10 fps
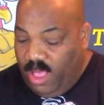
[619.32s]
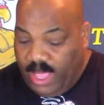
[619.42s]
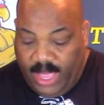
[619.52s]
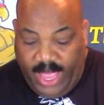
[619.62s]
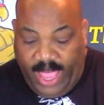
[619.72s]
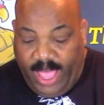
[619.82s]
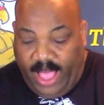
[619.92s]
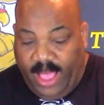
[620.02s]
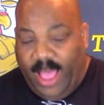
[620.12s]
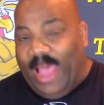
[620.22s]
cook.
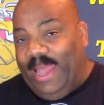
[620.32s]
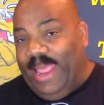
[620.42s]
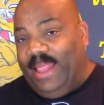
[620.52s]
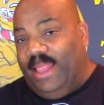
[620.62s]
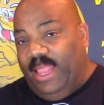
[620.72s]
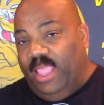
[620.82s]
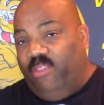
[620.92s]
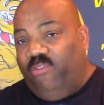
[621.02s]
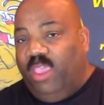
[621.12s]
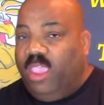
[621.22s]
Uh, I let
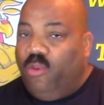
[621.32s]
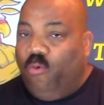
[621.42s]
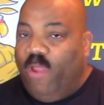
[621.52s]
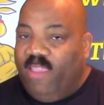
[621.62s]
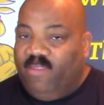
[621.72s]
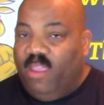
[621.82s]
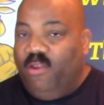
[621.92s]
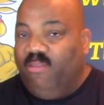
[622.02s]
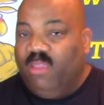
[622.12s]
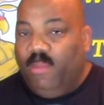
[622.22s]
the chicken rest
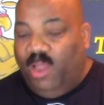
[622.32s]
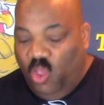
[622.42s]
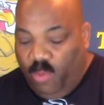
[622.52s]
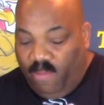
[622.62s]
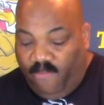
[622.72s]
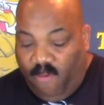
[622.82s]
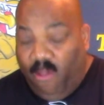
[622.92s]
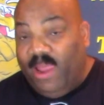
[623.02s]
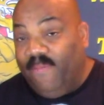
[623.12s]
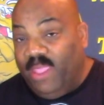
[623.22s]
under some aluminum
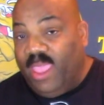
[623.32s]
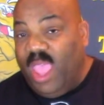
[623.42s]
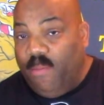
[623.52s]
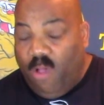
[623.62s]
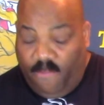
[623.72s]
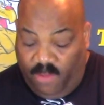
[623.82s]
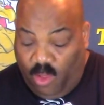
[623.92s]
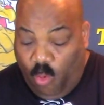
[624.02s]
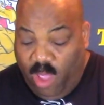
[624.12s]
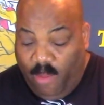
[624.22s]
foil after it came
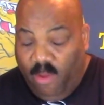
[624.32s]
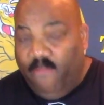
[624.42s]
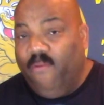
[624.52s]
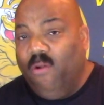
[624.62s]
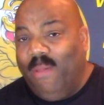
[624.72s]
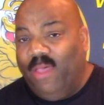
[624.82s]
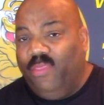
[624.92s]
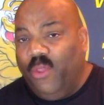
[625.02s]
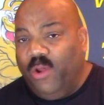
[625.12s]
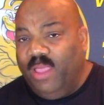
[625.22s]
off of the Weber for
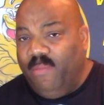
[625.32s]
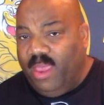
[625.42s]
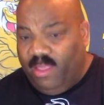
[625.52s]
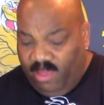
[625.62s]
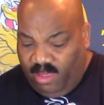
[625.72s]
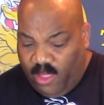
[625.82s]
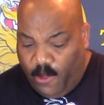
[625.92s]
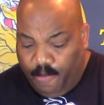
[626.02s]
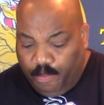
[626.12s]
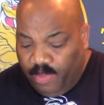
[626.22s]
about 30 minutes or
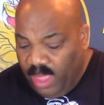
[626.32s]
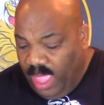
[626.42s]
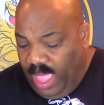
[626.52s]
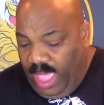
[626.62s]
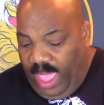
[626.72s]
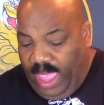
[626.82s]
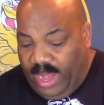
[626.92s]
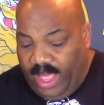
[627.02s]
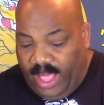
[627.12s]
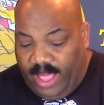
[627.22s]
so.
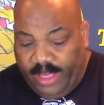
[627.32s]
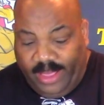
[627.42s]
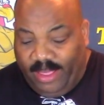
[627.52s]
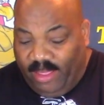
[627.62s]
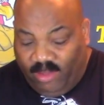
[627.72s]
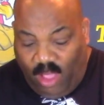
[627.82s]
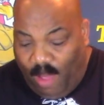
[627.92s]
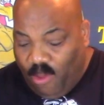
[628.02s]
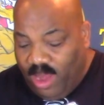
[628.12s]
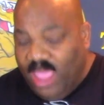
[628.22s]
And uh,
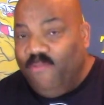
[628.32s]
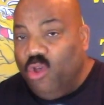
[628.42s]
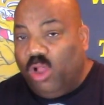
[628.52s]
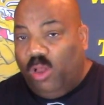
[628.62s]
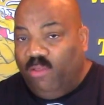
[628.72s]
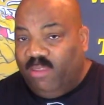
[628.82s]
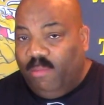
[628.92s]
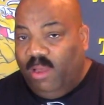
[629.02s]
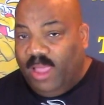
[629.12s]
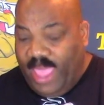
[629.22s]
so I'm going to give you a
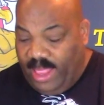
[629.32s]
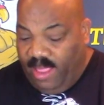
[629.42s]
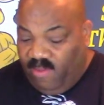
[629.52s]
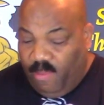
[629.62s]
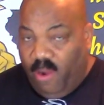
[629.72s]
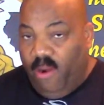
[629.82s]
close-up look at this